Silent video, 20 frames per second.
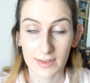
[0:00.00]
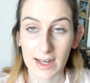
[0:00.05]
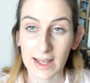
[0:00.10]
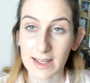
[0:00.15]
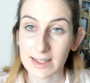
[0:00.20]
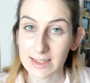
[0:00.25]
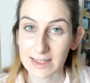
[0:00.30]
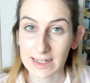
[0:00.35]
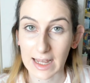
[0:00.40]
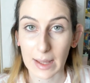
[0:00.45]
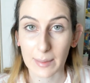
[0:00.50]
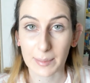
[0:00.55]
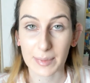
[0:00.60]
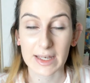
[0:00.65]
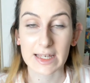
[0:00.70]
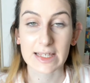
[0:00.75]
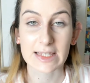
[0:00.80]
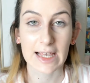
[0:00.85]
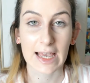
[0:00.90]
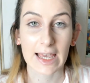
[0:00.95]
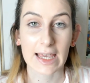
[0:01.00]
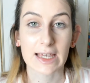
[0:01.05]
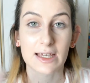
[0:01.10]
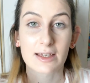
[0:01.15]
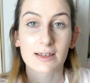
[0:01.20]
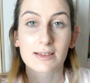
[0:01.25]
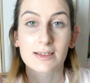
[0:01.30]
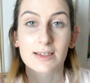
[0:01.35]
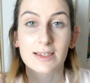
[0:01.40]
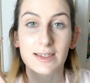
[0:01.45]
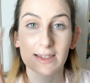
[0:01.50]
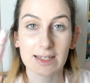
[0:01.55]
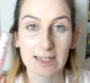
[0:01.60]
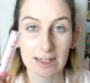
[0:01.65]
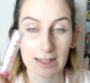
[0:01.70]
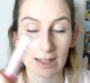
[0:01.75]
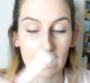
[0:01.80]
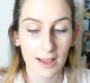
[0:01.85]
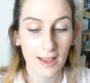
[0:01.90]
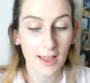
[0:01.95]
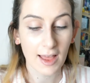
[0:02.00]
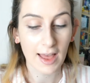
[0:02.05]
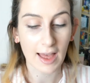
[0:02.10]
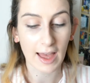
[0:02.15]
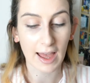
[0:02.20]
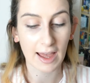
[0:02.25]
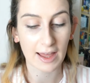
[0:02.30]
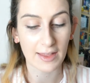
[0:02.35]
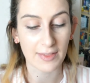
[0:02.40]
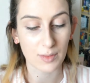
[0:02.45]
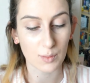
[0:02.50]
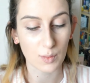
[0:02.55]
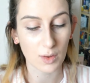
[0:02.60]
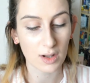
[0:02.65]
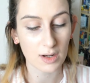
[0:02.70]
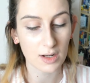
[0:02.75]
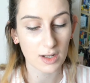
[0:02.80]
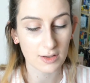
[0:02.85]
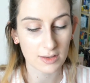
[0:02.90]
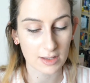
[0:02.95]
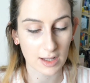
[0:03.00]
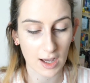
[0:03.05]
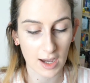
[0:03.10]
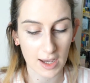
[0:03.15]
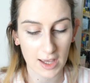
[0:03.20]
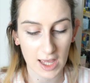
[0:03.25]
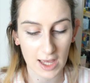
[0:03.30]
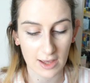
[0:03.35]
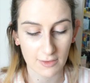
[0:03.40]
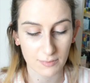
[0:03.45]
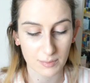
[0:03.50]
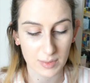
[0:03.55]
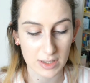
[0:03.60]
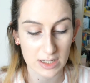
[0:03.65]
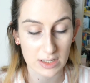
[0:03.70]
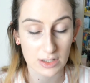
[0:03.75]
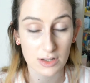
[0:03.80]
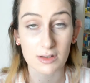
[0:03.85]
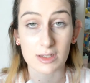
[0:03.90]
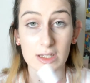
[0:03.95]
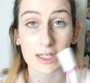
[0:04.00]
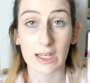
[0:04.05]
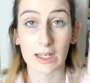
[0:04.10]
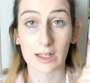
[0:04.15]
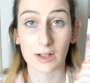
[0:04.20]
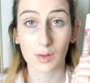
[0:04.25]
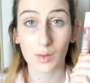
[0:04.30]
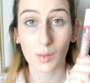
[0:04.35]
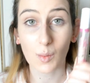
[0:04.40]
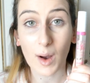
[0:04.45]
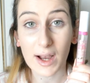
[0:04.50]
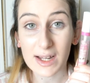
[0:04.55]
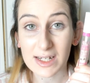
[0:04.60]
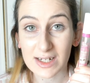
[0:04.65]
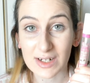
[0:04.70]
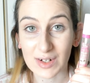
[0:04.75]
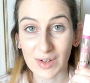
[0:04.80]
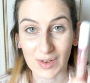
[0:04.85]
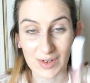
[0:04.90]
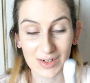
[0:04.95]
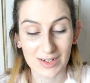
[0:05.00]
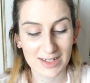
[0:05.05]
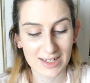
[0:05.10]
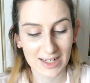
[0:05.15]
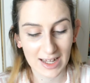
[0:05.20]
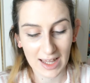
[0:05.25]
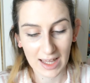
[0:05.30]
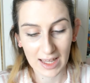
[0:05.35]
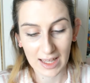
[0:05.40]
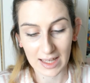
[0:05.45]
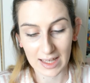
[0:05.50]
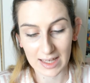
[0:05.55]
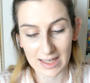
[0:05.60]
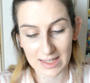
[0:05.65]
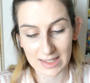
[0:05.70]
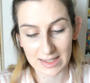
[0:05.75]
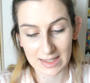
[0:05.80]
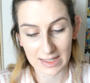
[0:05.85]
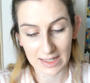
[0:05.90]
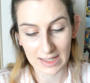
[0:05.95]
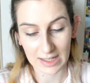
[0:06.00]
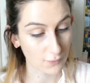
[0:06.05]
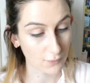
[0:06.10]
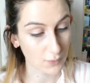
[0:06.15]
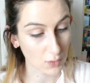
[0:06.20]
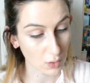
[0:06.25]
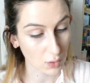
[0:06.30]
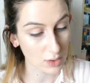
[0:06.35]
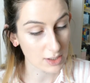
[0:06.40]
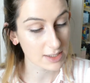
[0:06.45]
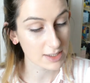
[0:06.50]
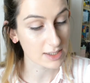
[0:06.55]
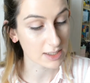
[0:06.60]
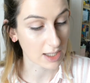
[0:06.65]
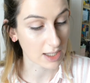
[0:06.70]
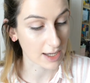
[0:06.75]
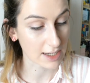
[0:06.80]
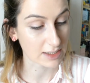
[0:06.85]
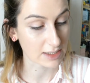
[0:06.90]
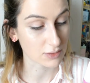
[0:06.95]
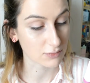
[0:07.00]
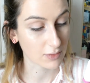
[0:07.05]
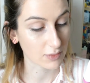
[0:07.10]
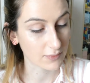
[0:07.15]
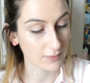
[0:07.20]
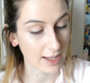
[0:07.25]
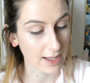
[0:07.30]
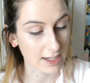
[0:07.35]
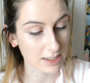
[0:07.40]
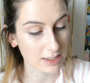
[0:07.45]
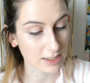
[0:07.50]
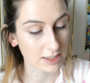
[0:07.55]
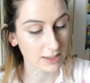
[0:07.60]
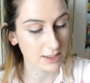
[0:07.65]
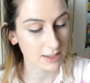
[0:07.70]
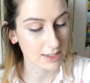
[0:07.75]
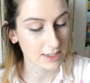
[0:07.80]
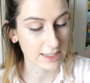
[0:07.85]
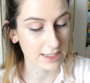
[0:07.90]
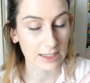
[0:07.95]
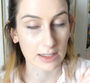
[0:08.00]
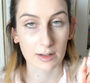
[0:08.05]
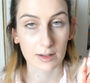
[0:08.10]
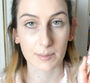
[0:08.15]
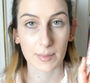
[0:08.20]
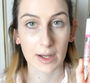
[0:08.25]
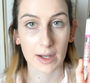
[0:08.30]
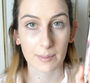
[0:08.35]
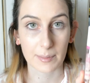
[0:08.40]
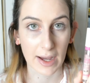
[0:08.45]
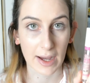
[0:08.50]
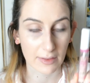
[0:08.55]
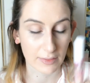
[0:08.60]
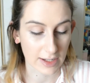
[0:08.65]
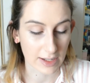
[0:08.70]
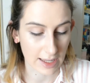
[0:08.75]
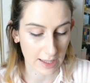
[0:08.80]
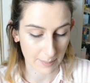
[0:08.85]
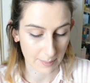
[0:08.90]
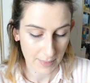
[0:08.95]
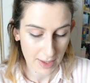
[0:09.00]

next step is a concealer and the one that I have been using quite a lot is the Flawless Light Reflecting Concealer by Barry M.